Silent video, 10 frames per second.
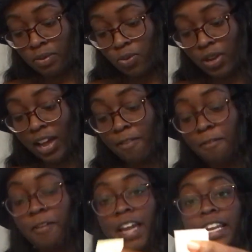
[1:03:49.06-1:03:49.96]
We have
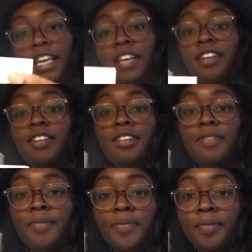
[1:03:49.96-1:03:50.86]
funny.
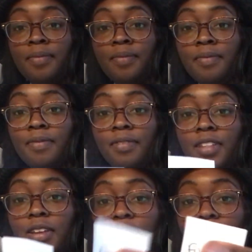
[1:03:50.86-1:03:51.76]

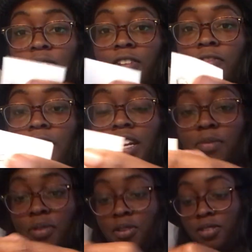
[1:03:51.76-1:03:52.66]
Be a really funny
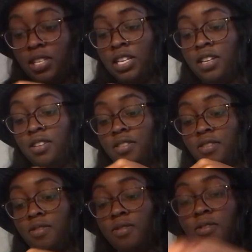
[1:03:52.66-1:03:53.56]
person
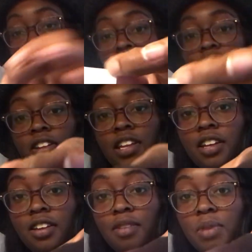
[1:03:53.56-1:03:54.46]
or even like
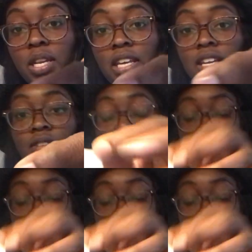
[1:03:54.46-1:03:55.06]
a comedian.